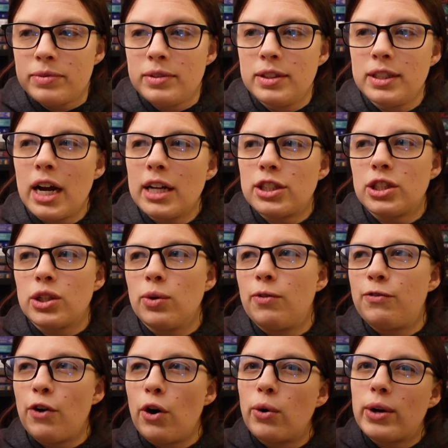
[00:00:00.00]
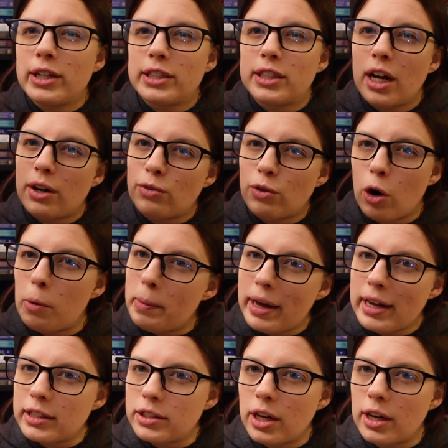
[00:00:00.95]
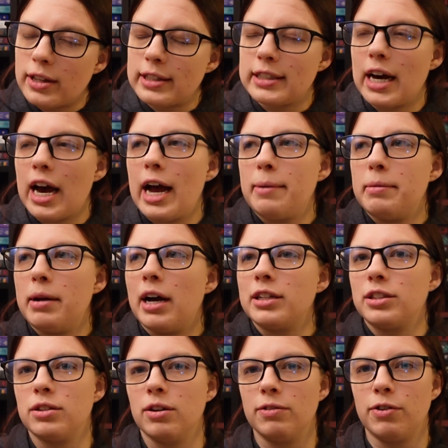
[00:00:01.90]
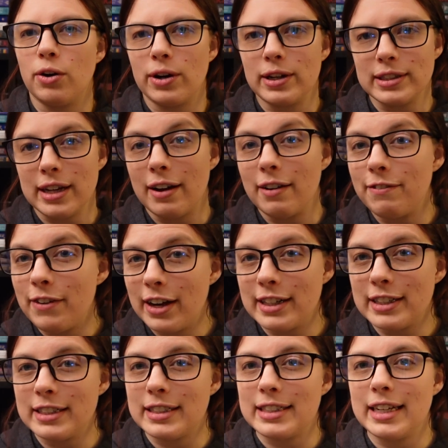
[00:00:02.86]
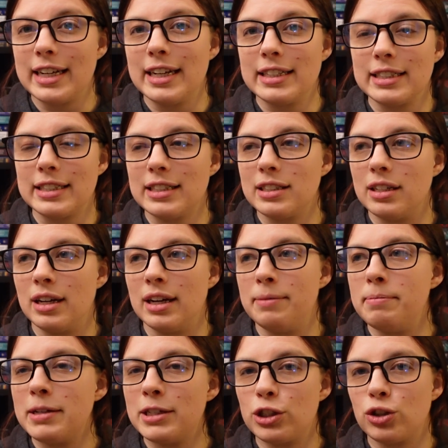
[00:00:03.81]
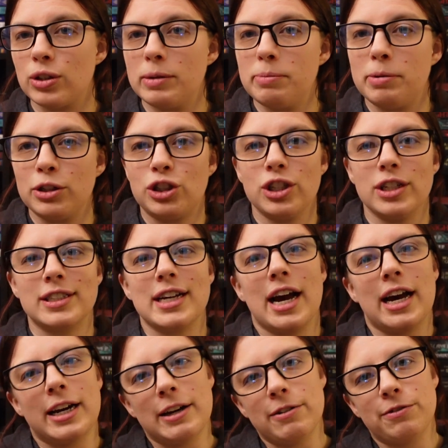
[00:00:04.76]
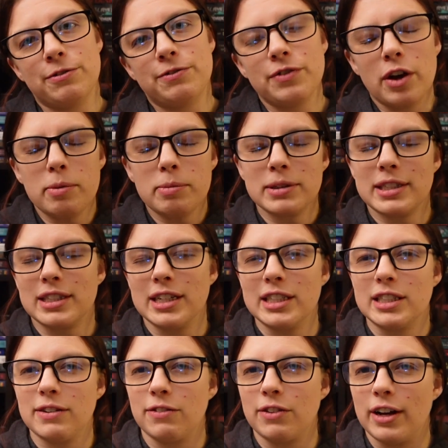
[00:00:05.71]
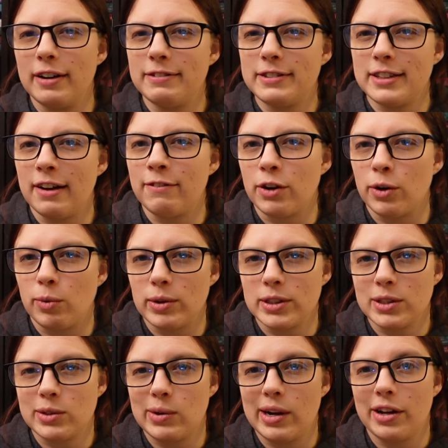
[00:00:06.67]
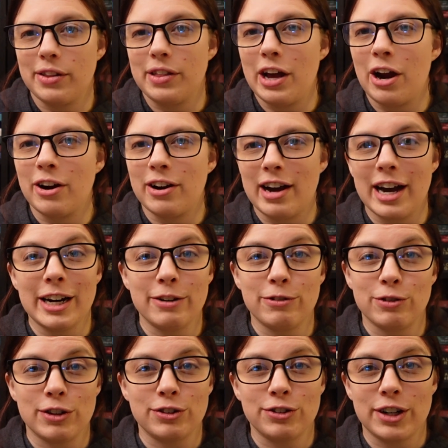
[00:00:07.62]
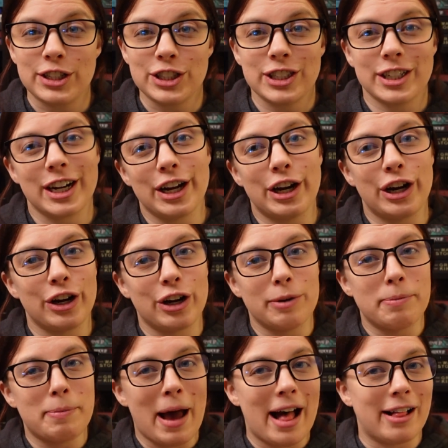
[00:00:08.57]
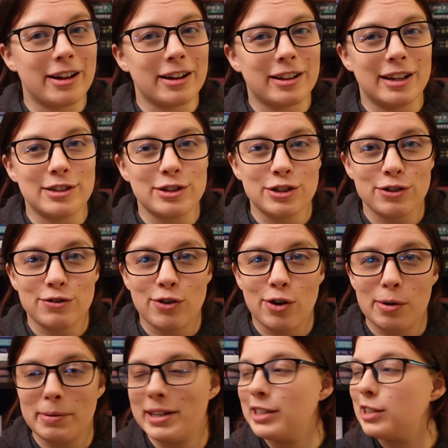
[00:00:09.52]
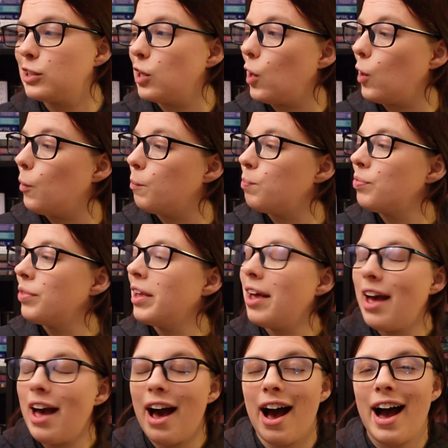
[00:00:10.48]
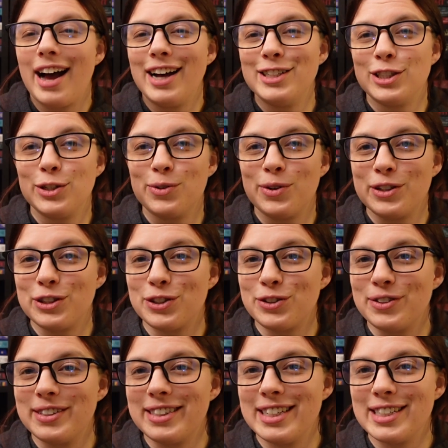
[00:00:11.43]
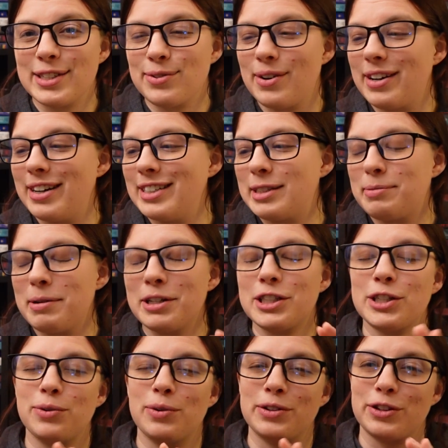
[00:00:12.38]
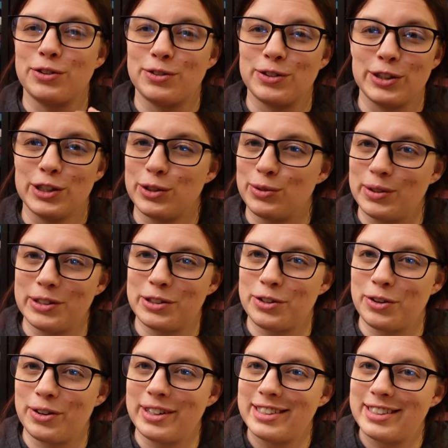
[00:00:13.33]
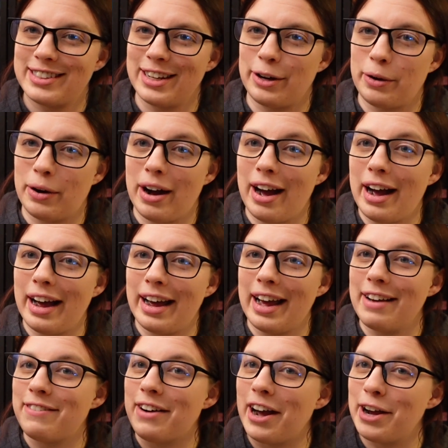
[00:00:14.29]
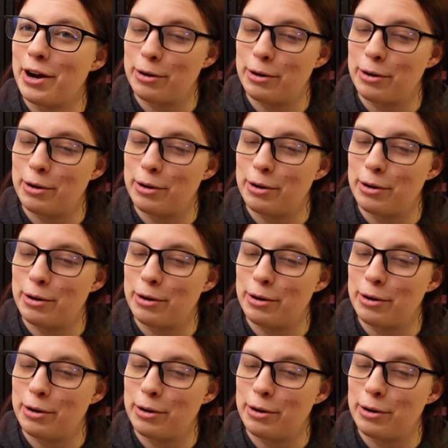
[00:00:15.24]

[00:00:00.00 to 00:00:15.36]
not so focused on romance all the time, not so focused on fantasy and, and, mystery, but just kind of almost slice of life. every once in a while. They are kind of refreshing and a good palate cleanser for me. So I do want to read this one, especially when they're really sweet stories. So I have high